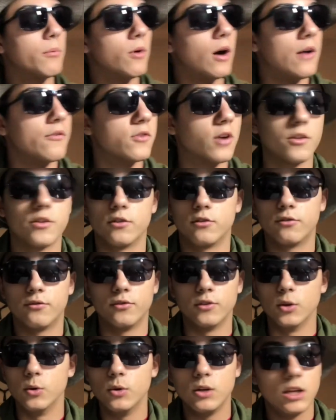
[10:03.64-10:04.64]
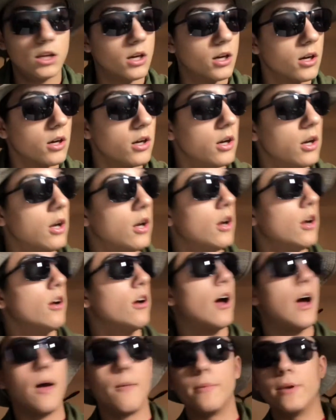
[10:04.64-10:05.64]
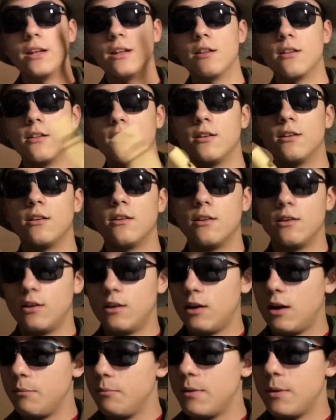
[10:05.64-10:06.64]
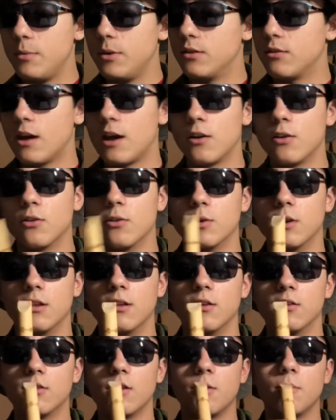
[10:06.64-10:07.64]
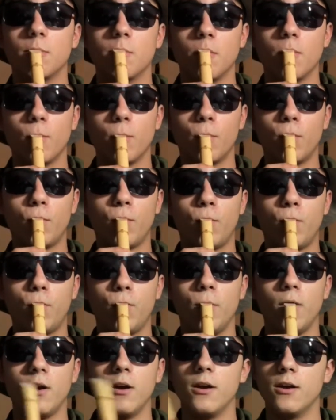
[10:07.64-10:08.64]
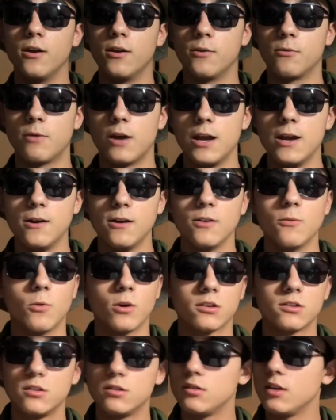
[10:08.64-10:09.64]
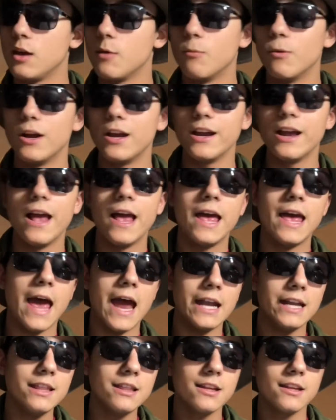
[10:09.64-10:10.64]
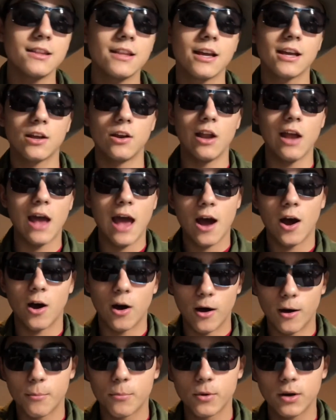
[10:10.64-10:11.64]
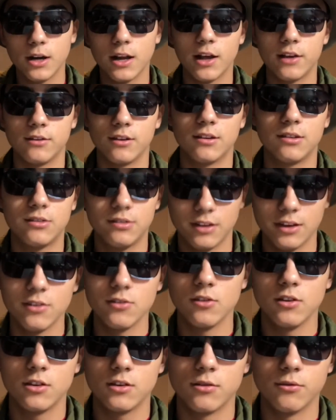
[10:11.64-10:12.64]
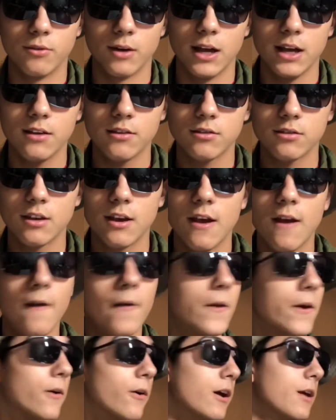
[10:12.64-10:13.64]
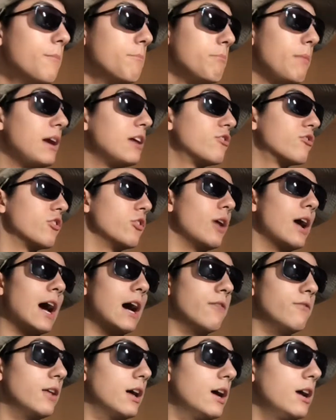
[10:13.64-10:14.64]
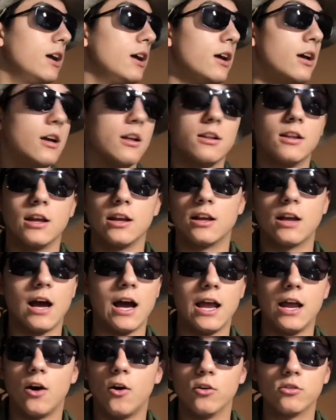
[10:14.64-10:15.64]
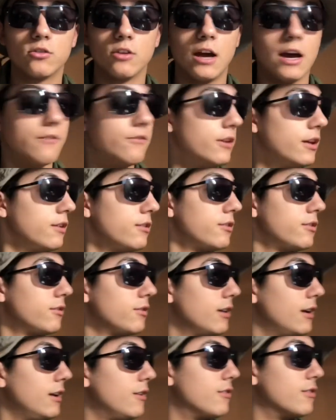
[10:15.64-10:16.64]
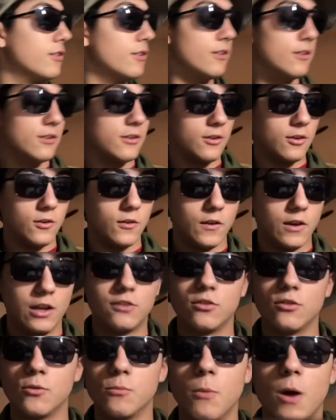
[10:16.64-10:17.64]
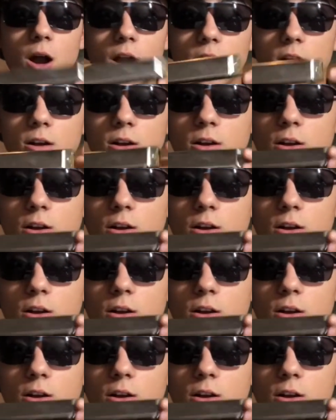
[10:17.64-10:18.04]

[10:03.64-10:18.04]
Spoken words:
I've got this flute here. I mean, maybe it's, I don't know what it is. Right? Works the same way. Anything that can operate as a signaling device, all right, make sure you have that. Like, I also have this. It's a harmonica.